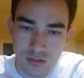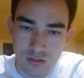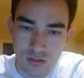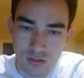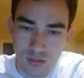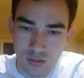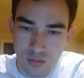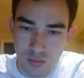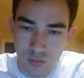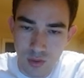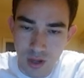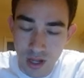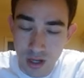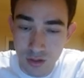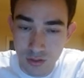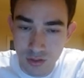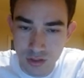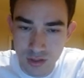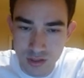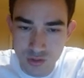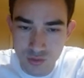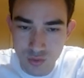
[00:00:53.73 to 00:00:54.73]
Wow,
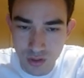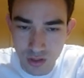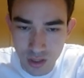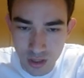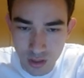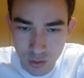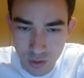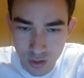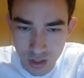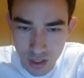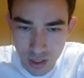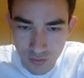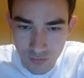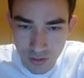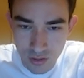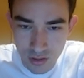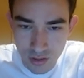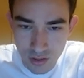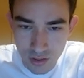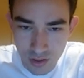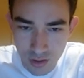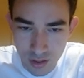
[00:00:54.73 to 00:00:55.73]
he's really ignoring
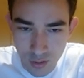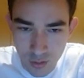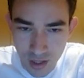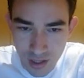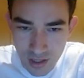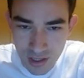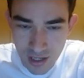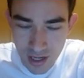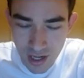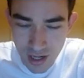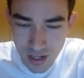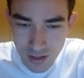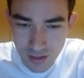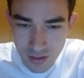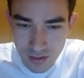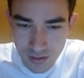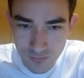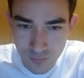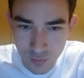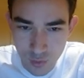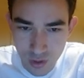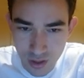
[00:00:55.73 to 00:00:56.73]
everything. Now, I kind
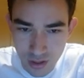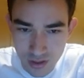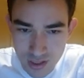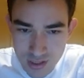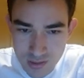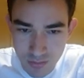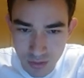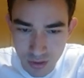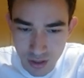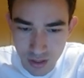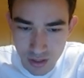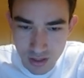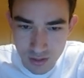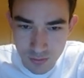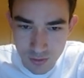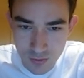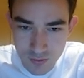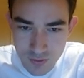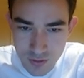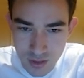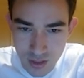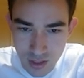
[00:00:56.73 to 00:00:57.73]
of want this pawn to
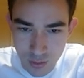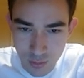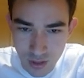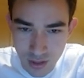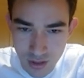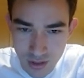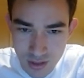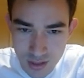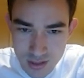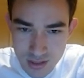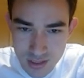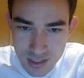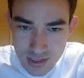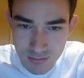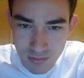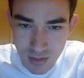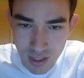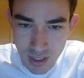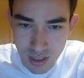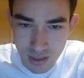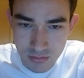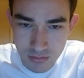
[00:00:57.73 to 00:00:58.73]
move so that way this is
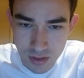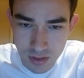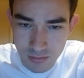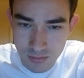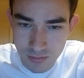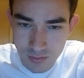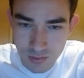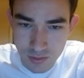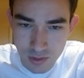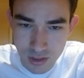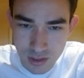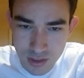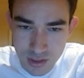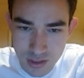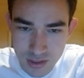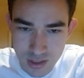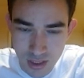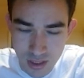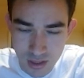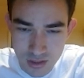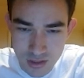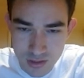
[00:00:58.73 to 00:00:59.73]
mate, but let's just
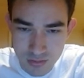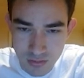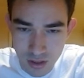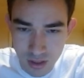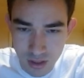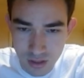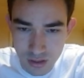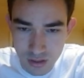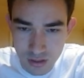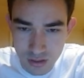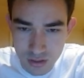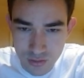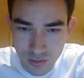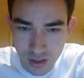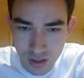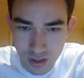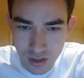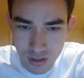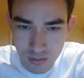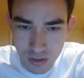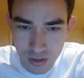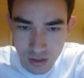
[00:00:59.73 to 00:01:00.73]
take this pawn straight
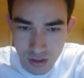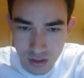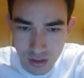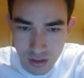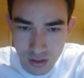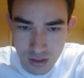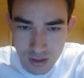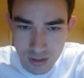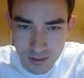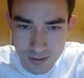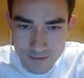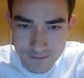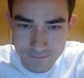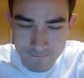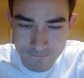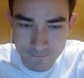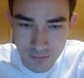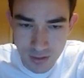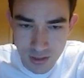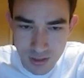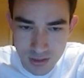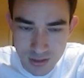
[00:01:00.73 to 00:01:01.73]
up.
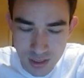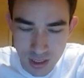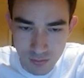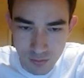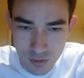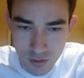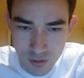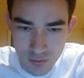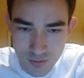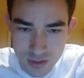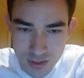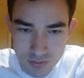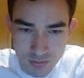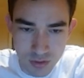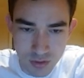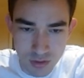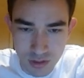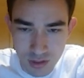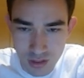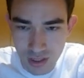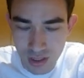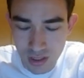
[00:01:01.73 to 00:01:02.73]
His king moves,
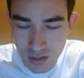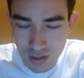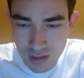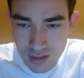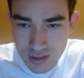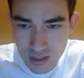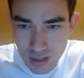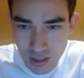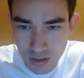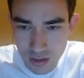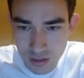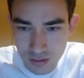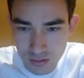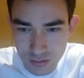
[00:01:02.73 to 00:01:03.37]
put the knight in the center.